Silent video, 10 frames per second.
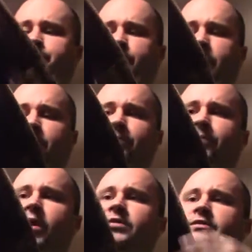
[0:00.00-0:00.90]
Your
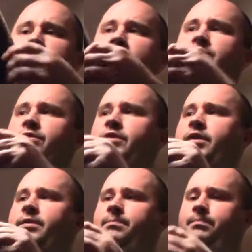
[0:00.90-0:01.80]
front straps, which are
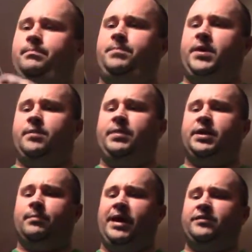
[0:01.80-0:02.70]
going to be
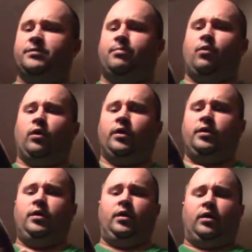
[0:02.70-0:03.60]
your main support,
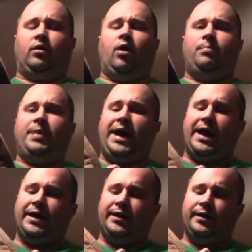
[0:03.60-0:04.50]
are all
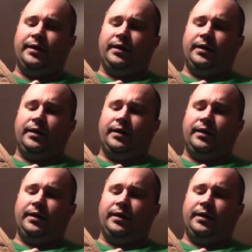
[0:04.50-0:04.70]
padded.